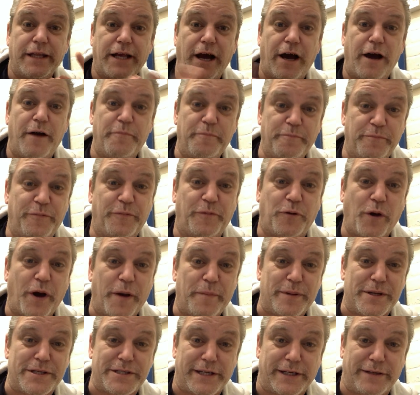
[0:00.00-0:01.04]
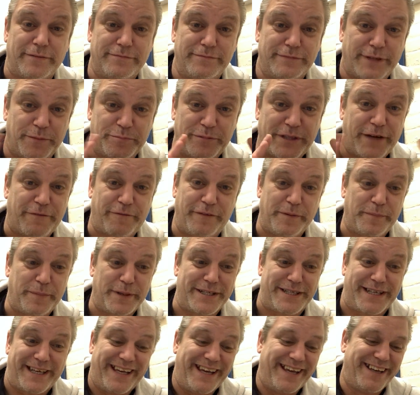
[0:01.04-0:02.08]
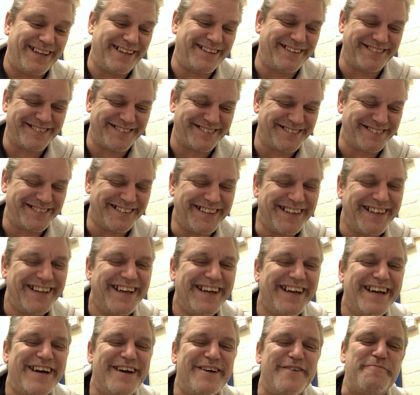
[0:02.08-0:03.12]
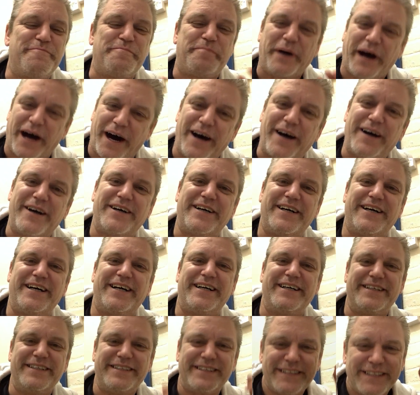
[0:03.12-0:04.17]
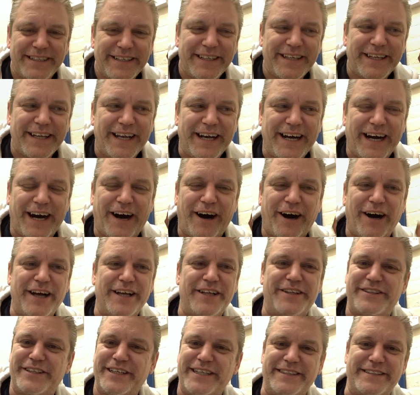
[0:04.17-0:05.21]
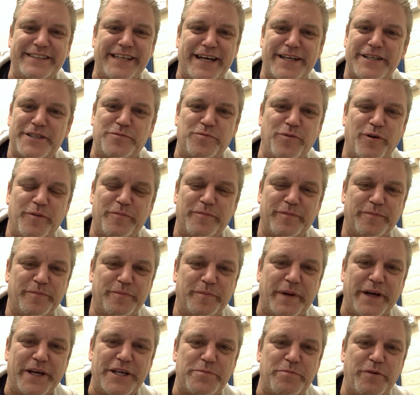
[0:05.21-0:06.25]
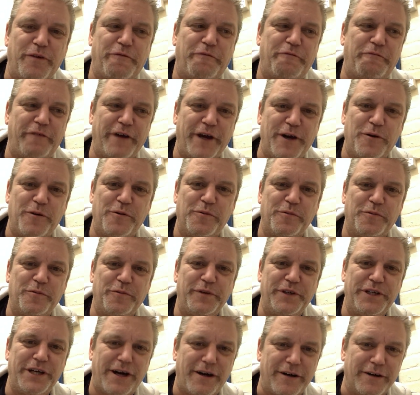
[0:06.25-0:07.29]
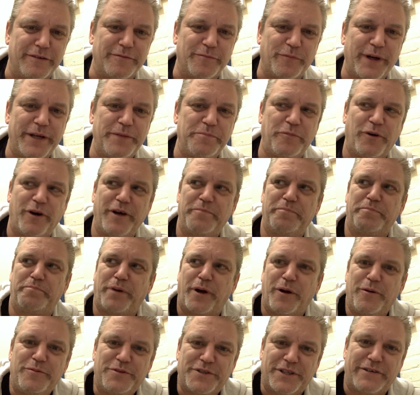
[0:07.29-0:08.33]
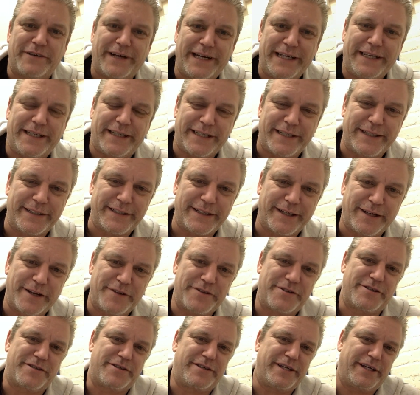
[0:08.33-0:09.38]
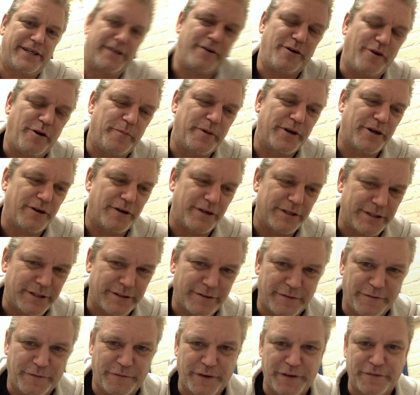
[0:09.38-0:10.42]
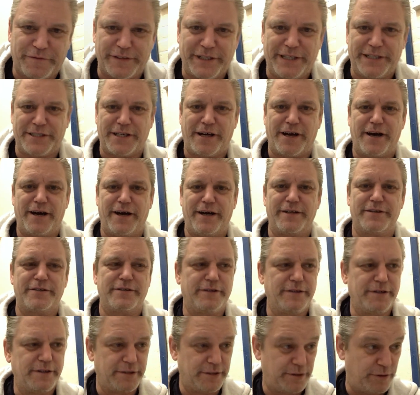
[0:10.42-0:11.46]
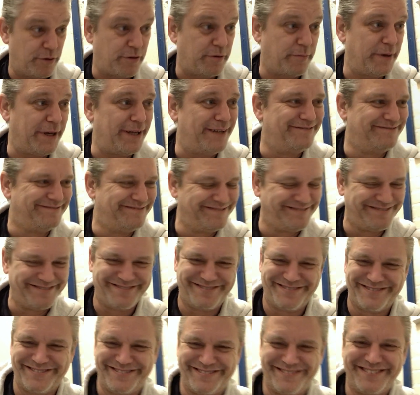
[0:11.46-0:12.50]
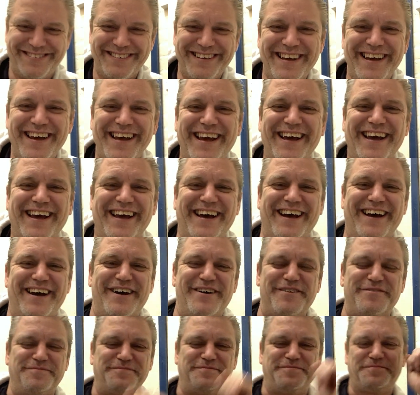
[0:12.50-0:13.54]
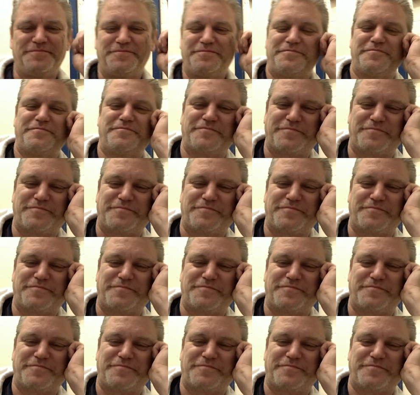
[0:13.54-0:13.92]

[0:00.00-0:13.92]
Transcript: I'm quite busy. I'm definitely busy. But I think that's what makes me feel young. When my bones are aching and I just think, oh my God, the 50s are hard. You know what I mean?